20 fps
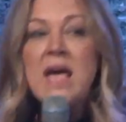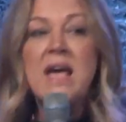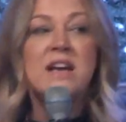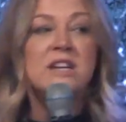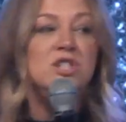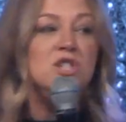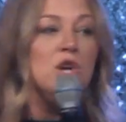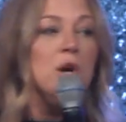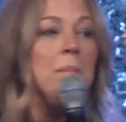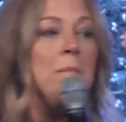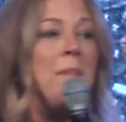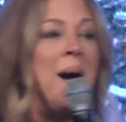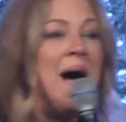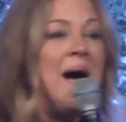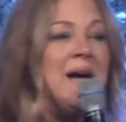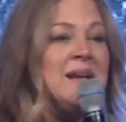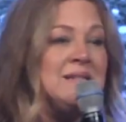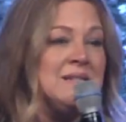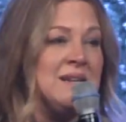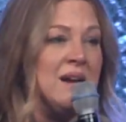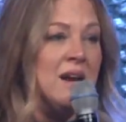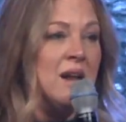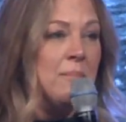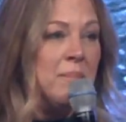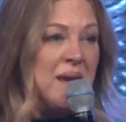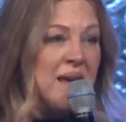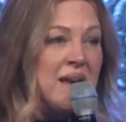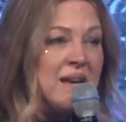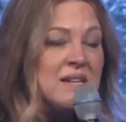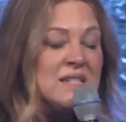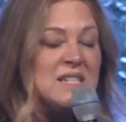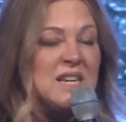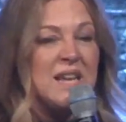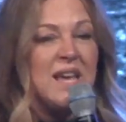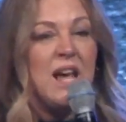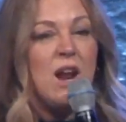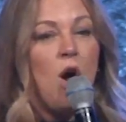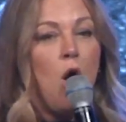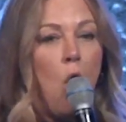is your mind's going to begin to get